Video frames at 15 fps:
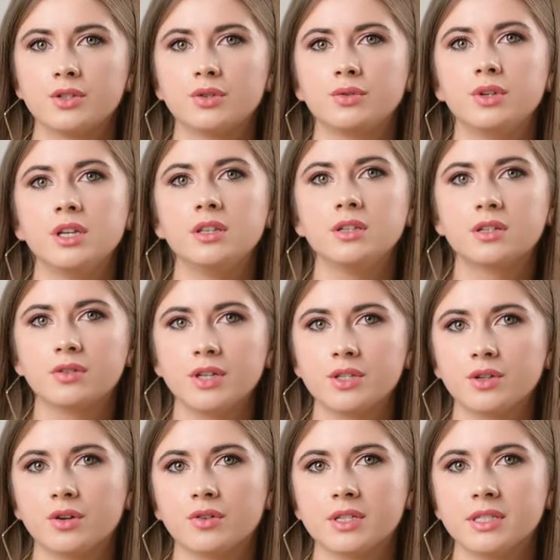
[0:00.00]
To
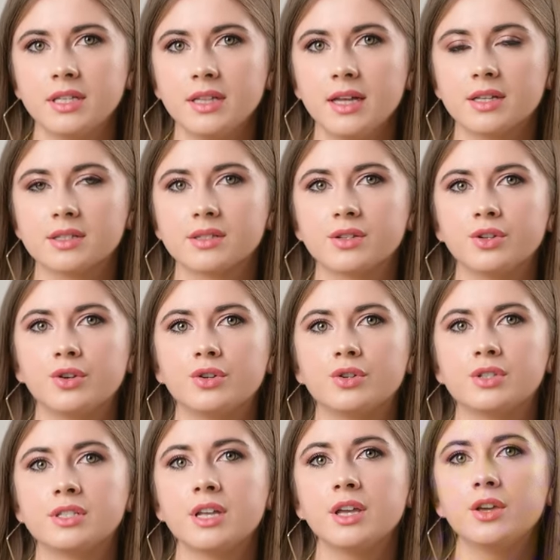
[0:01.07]
increase your resilience, you
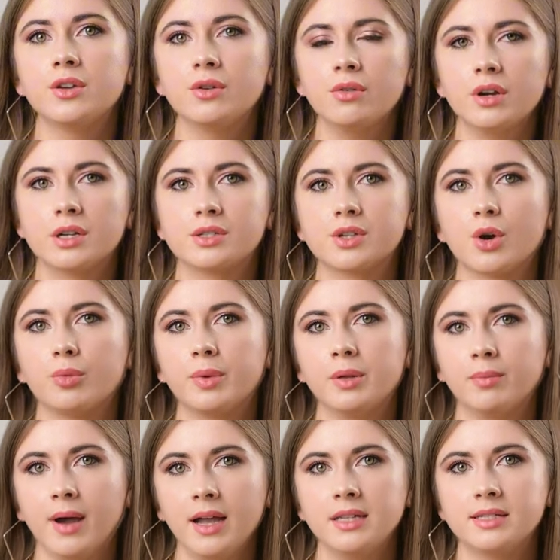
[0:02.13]
should stay curious,
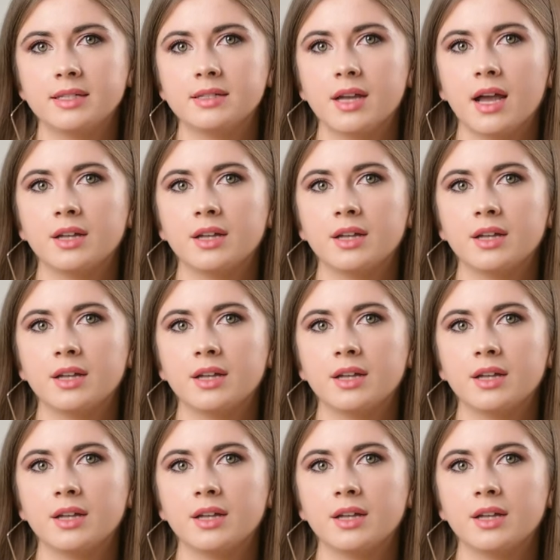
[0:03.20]
open-minded,